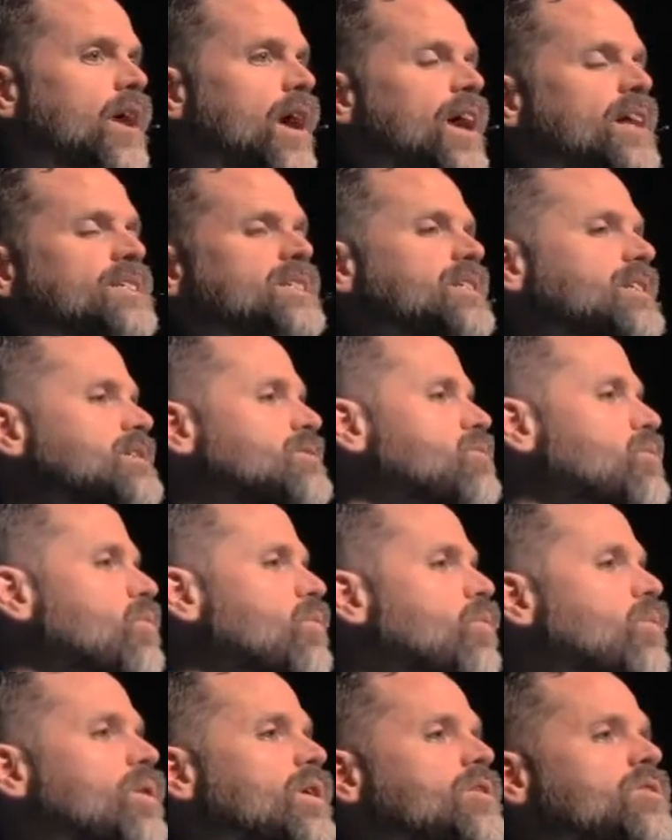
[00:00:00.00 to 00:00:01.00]
God says,
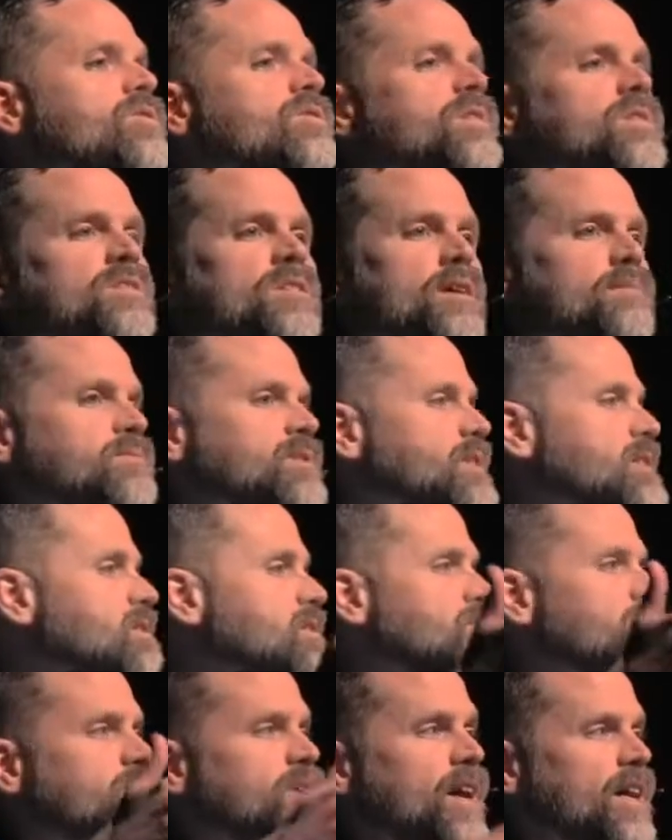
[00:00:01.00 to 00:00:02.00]
When you accept
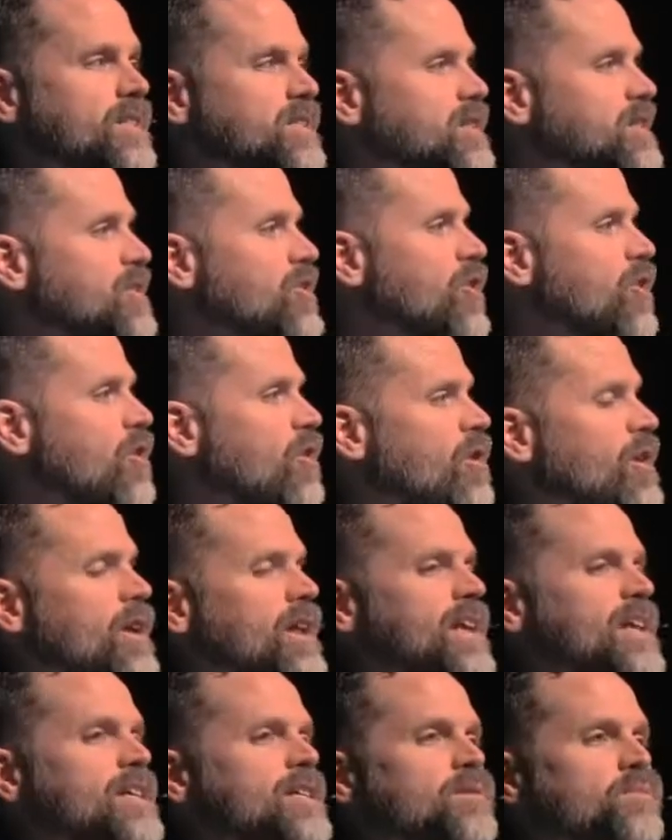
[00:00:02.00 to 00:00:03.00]
Jesus Christ in your
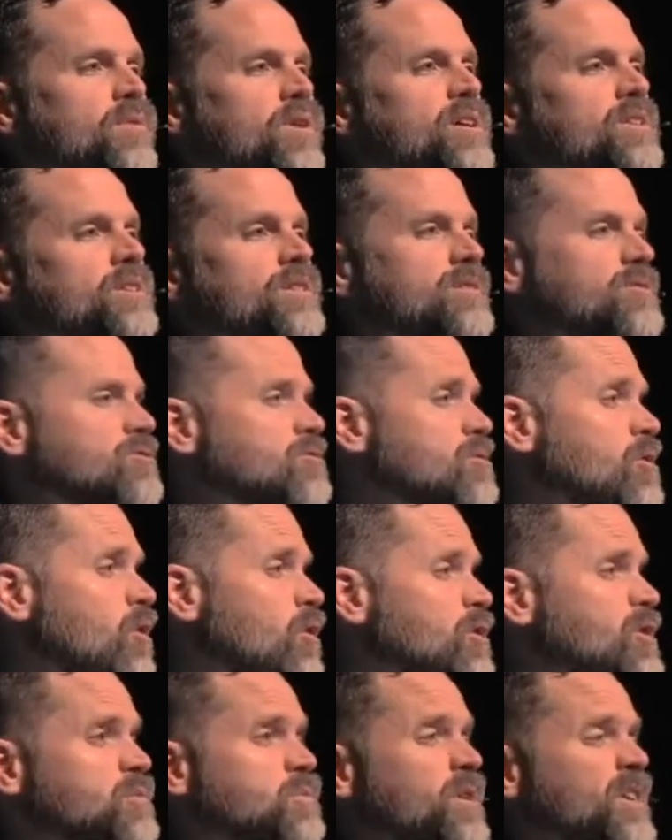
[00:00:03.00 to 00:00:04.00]
heart, his presence through the
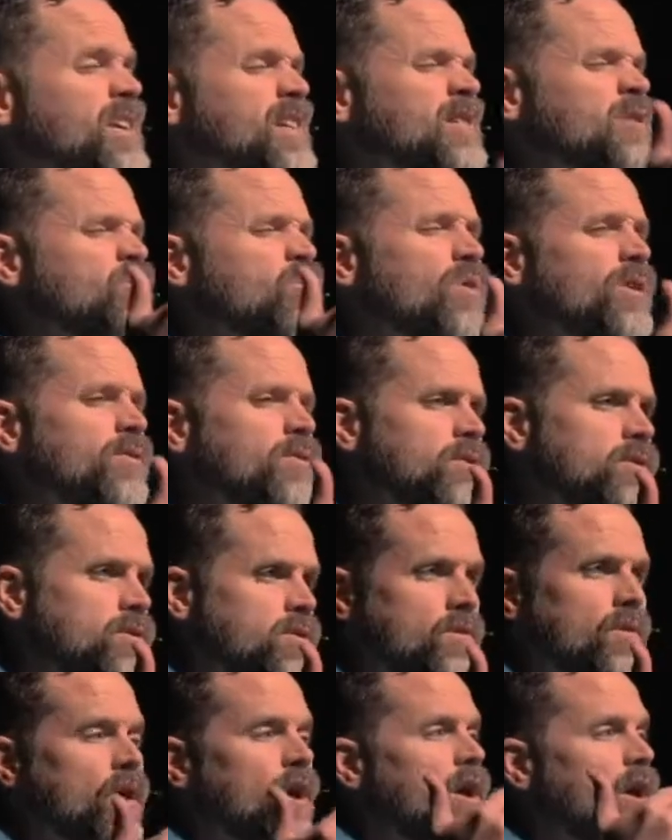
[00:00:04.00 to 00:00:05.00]
Holy Spirit is with
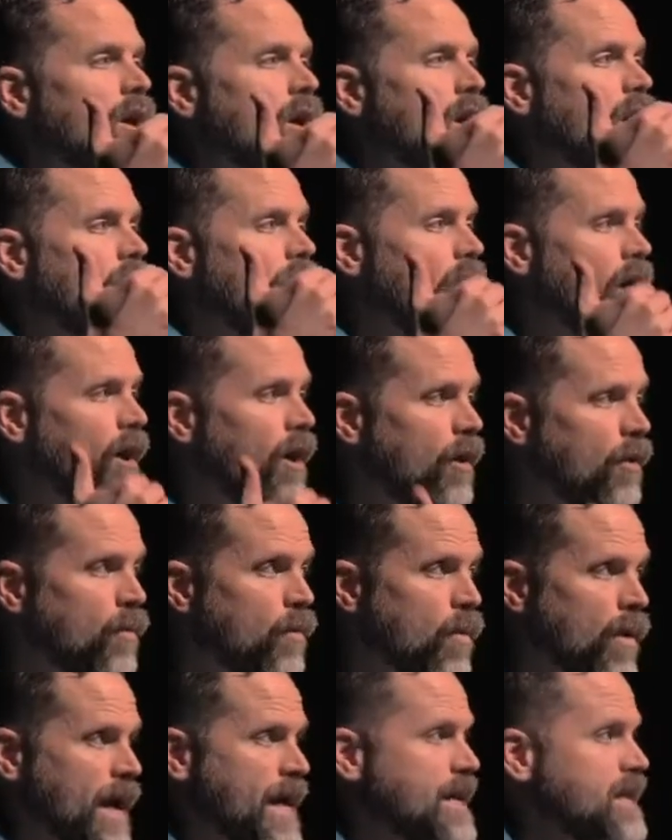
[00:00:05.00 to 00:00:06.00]
you
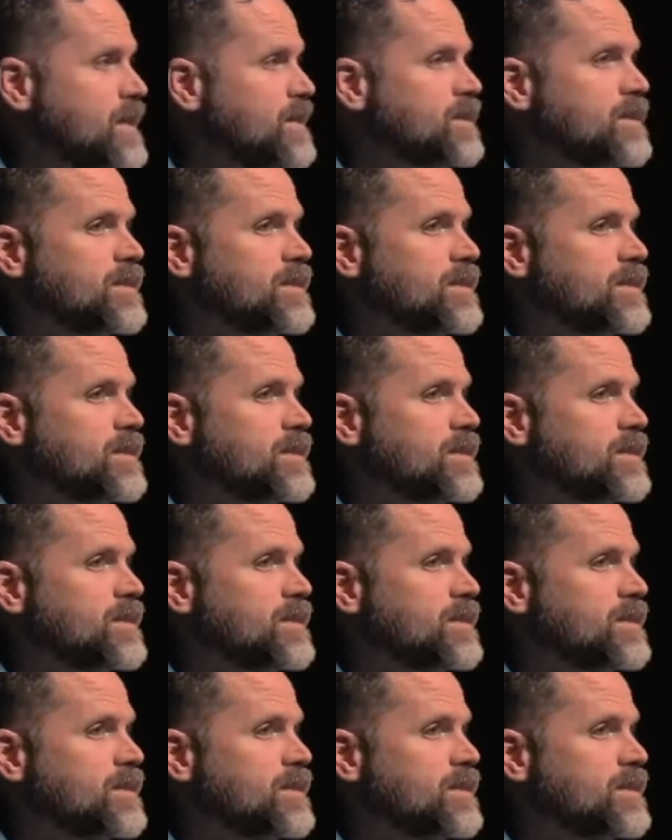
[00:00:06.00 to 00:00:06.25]
always.